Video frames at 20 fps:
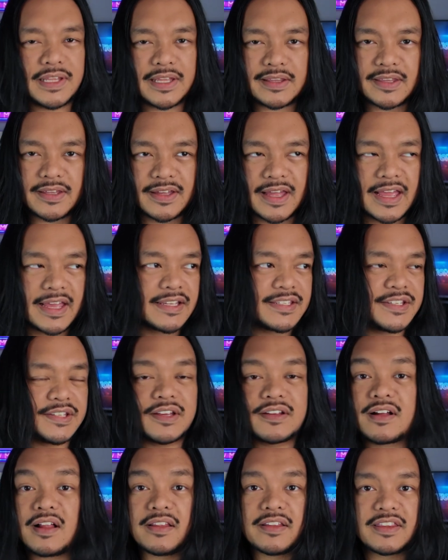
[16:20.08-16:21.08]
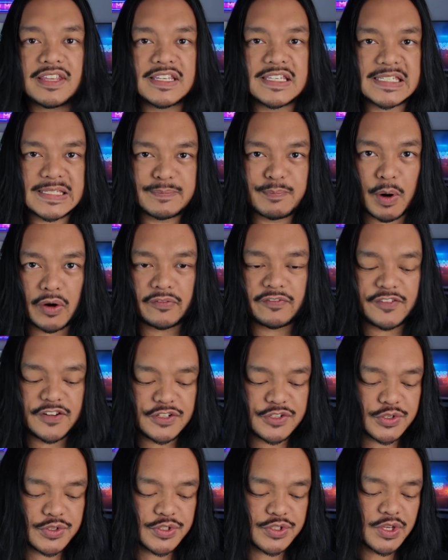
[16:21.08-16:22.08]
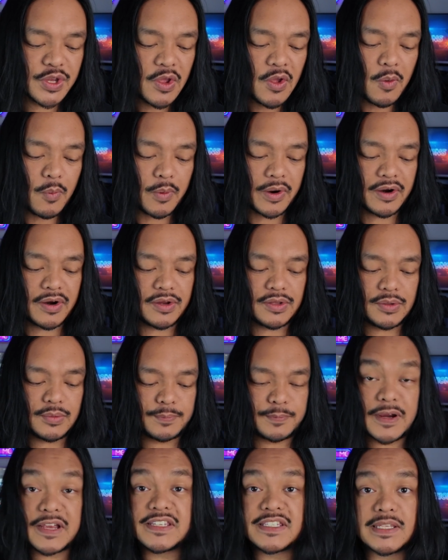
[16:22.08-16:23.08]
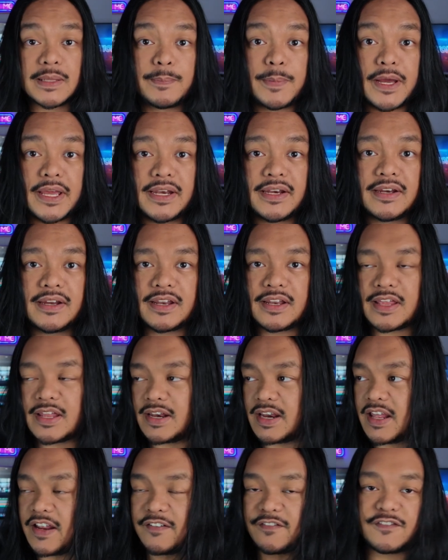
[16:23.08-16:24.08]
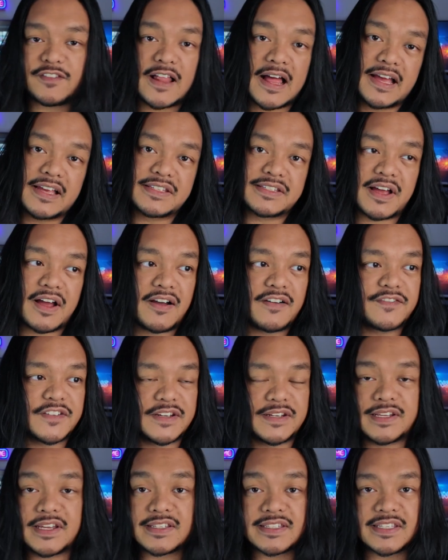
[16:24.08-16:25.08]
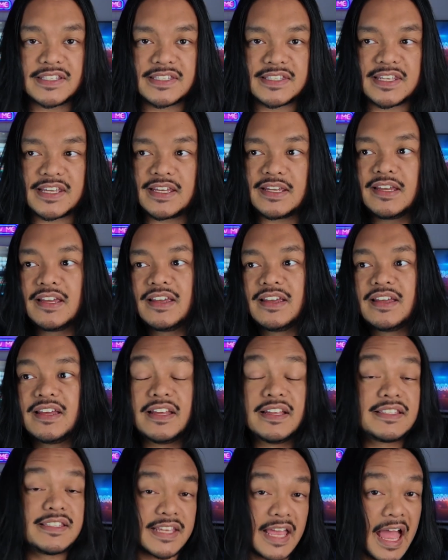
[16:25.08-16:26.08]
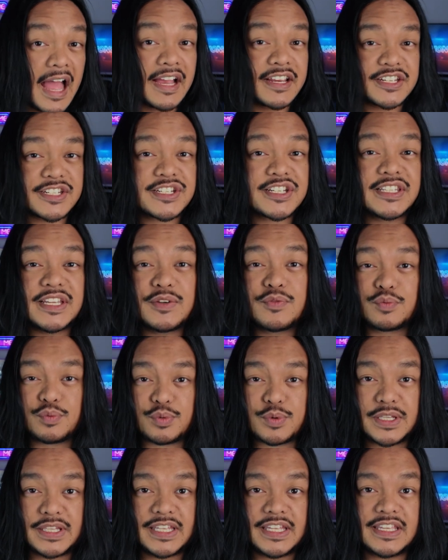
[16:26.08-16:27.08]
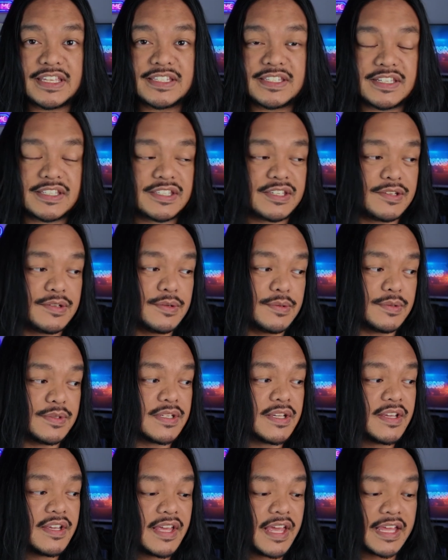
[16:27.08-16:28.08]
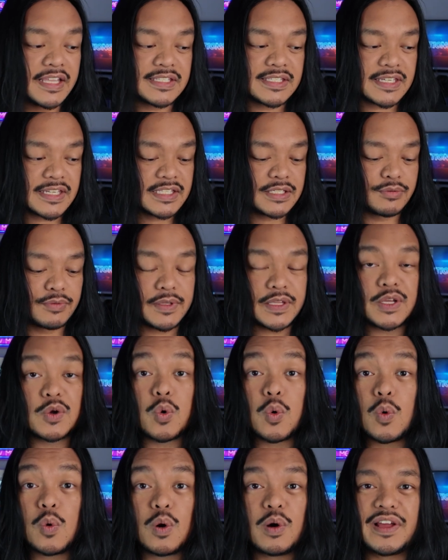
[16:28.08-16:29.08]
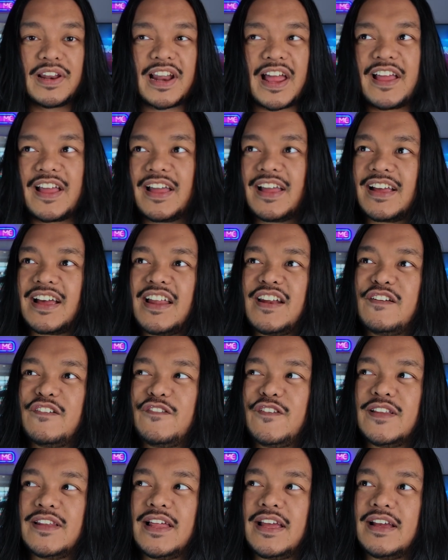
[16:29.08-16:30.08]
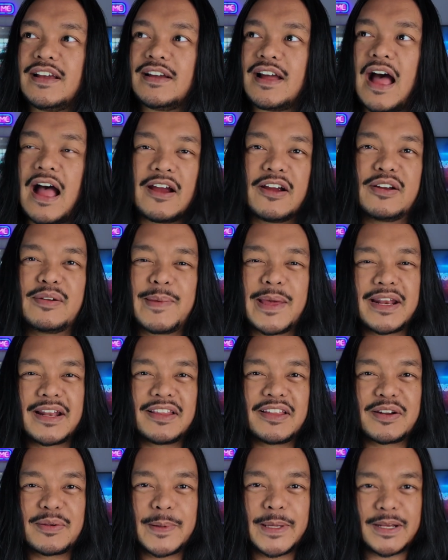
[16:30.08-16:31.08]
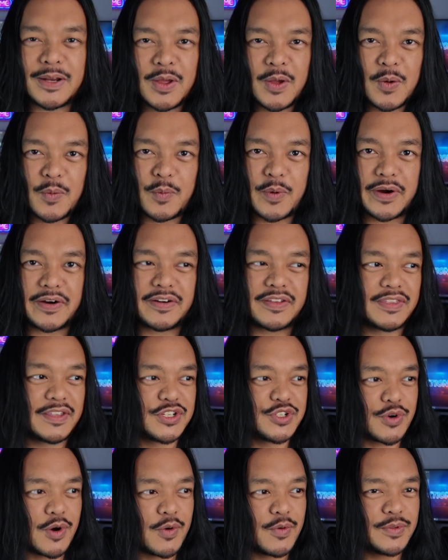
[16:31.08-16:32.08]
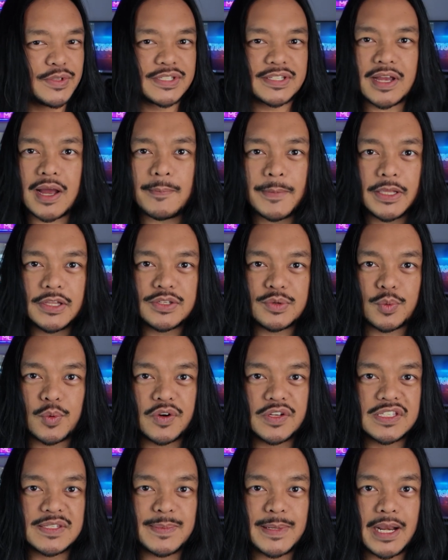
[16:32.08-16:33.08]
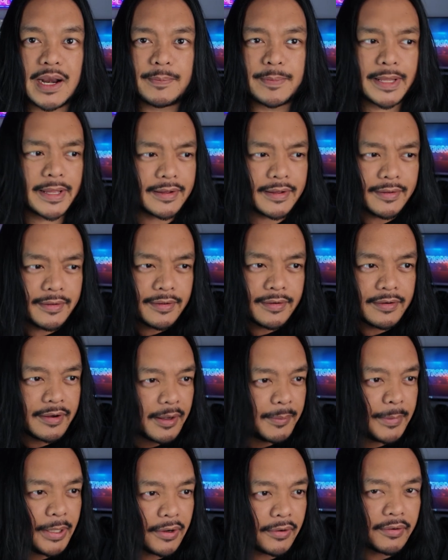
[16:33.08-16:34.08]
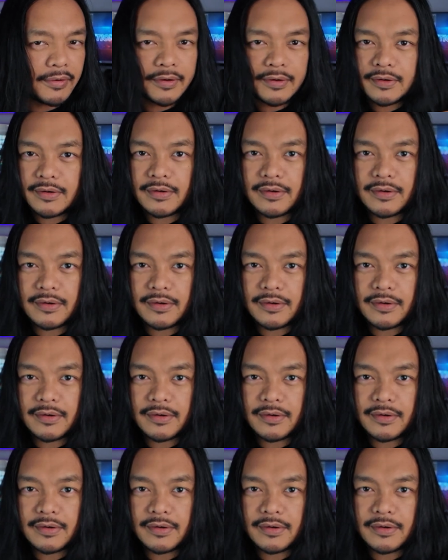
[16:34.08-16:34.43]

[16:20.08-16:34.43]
like I guess you could call it the smart features where you press the button and then it flies off and does its thing. It's actually really easy to use. It's really cool, and I kind of feel like Iron Man a little bit, where the drone is coming towards me and I'm like, come here.